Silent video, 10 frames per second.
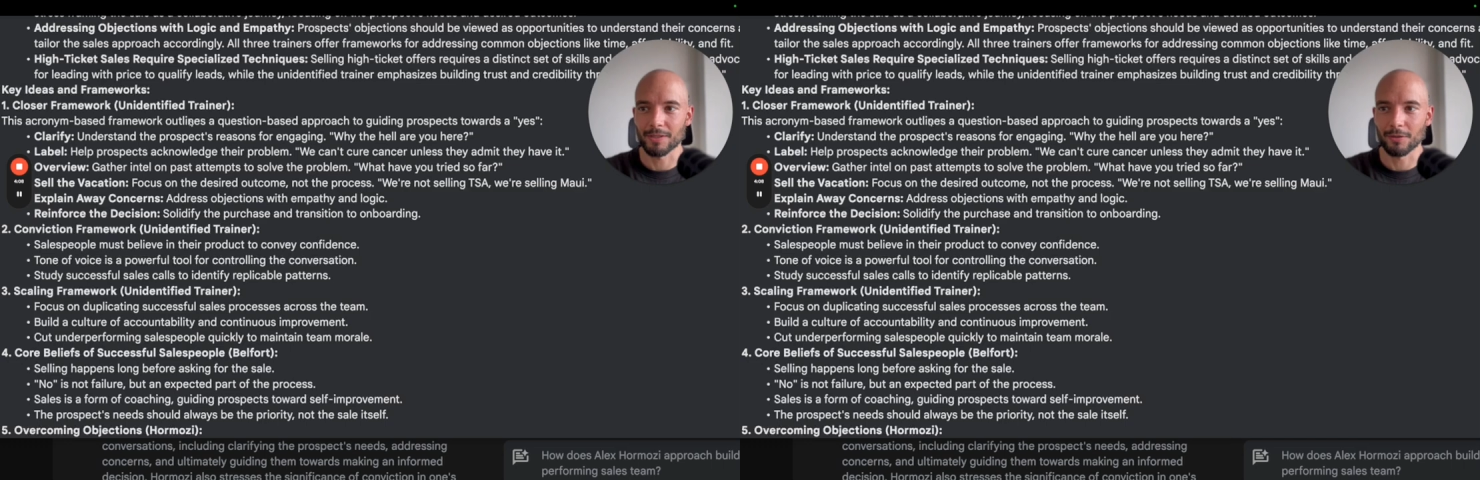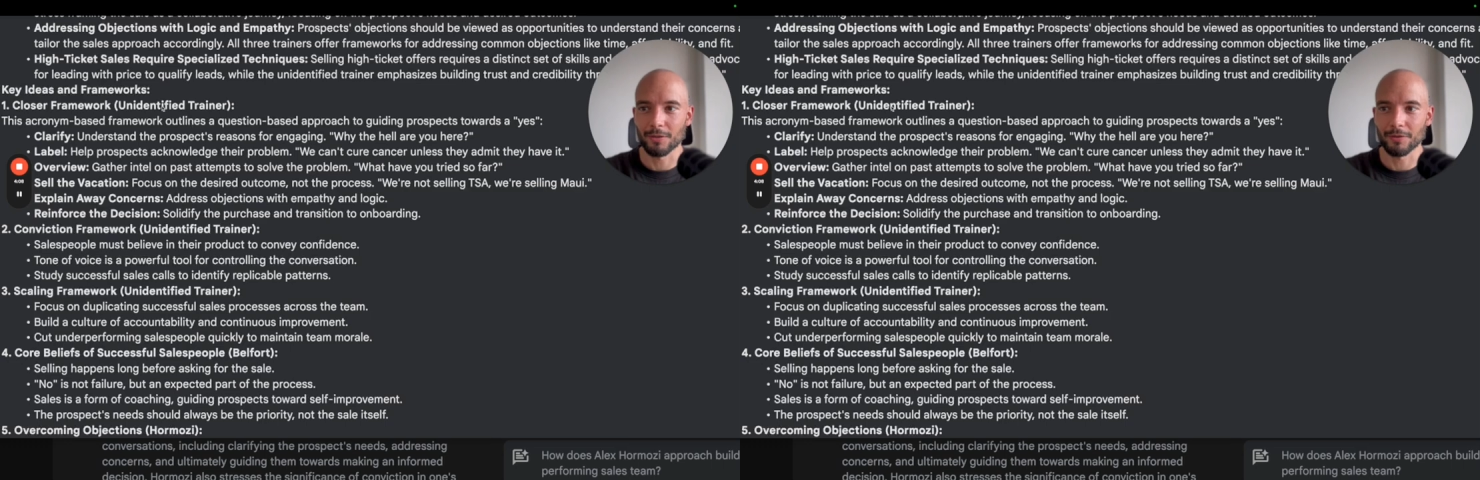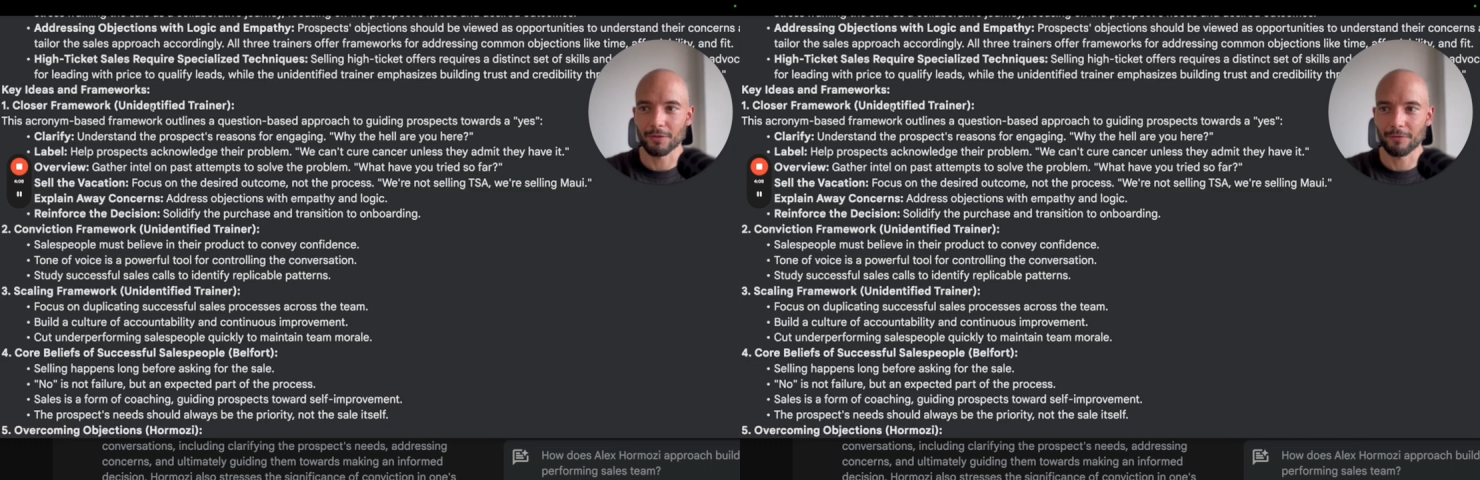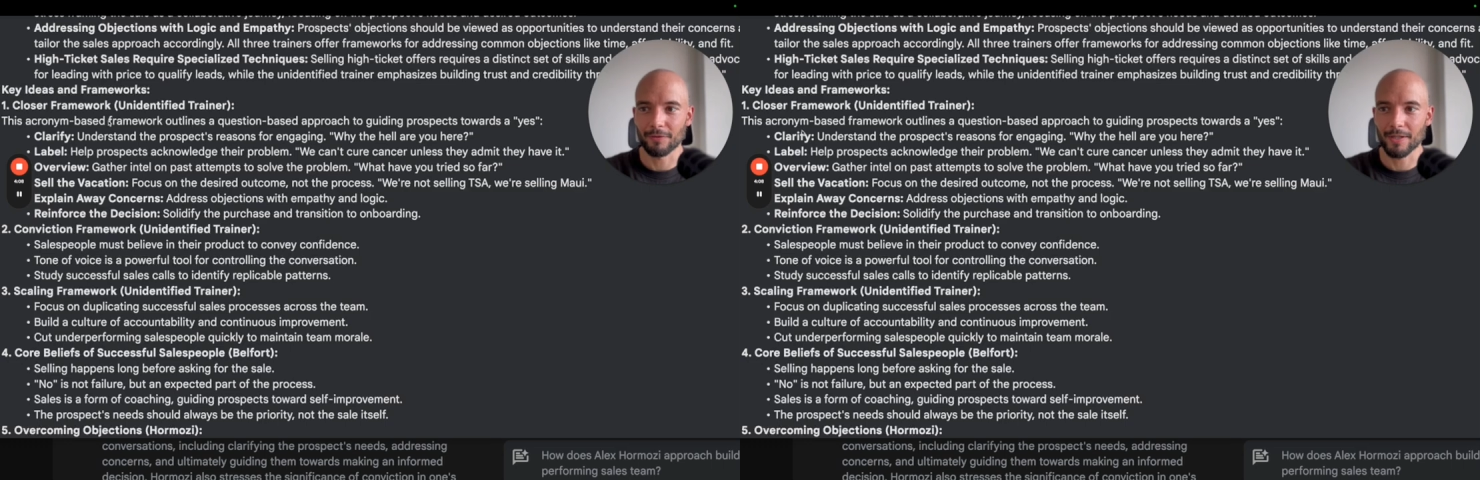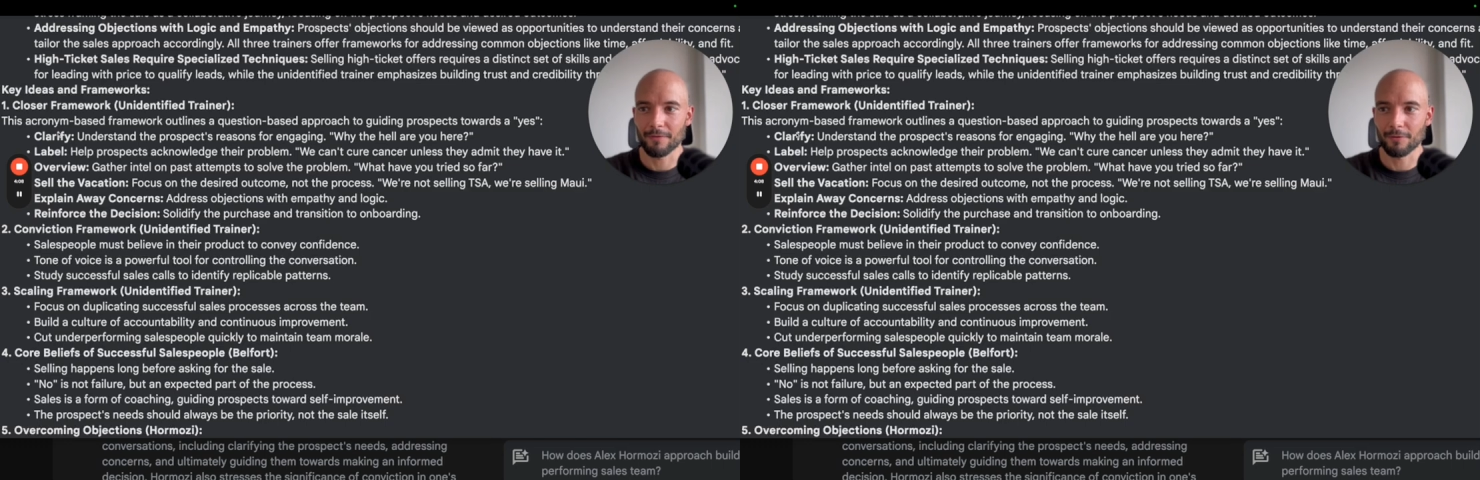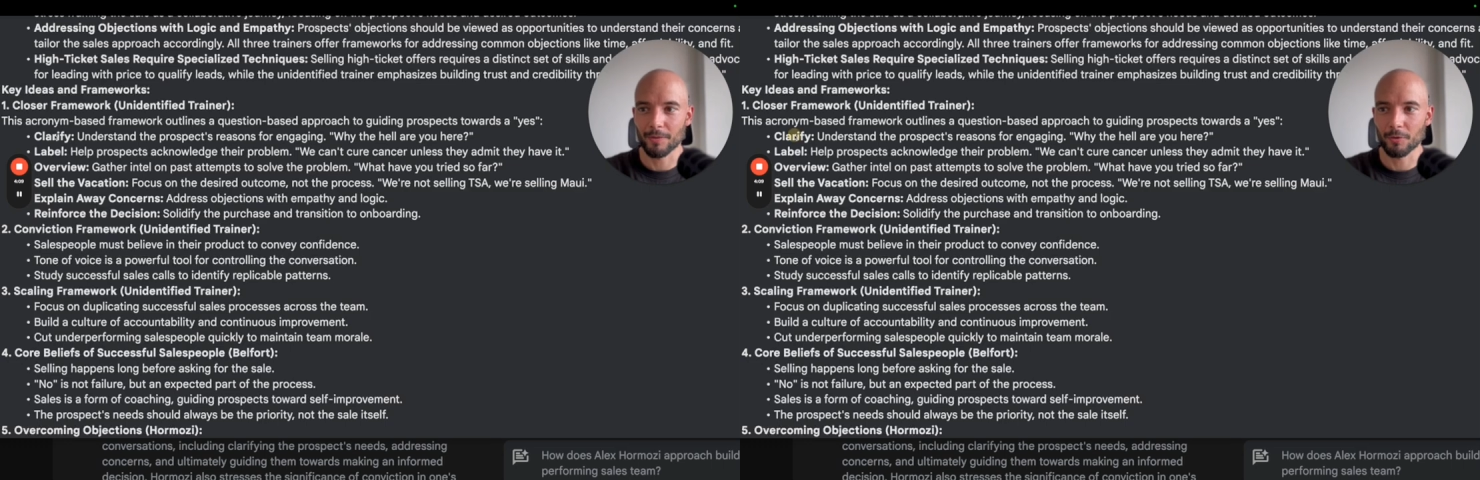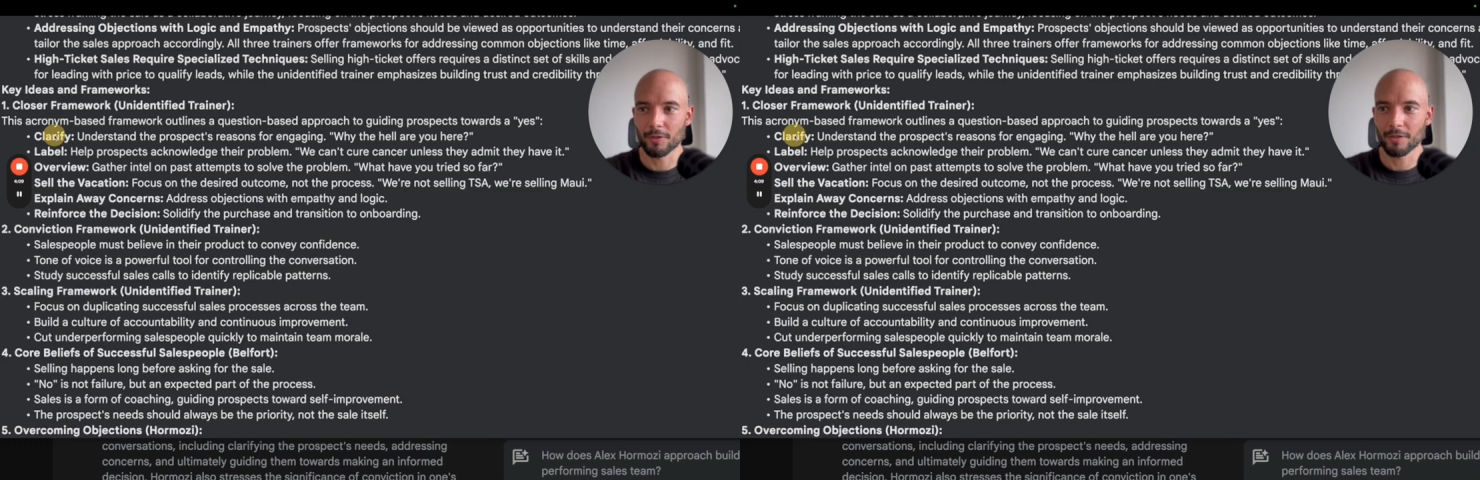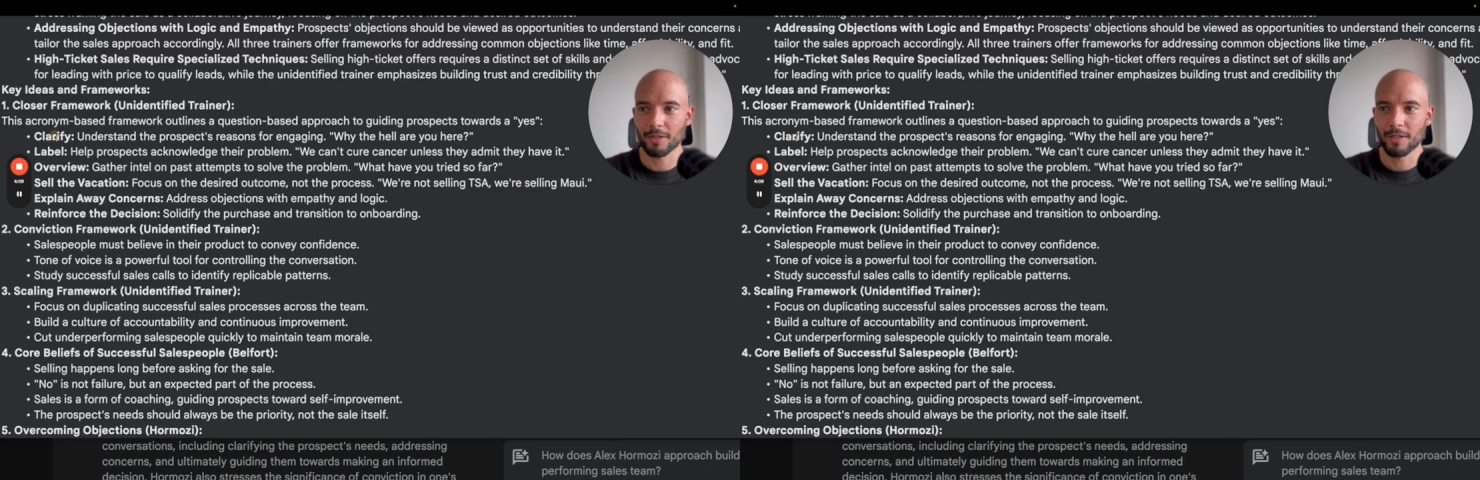the closer
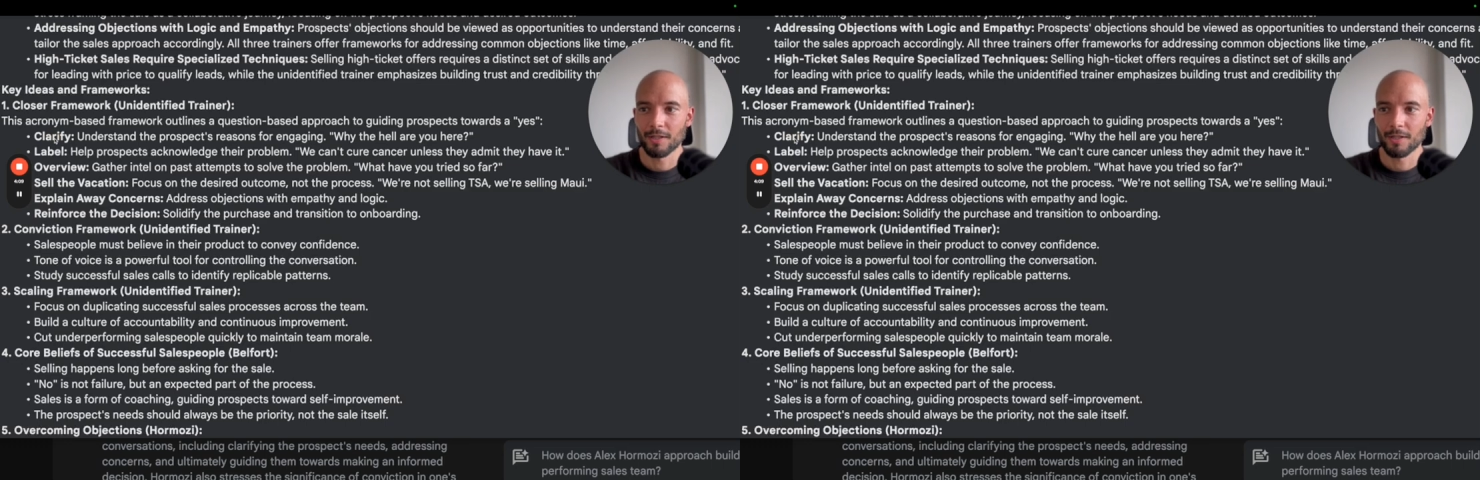framework,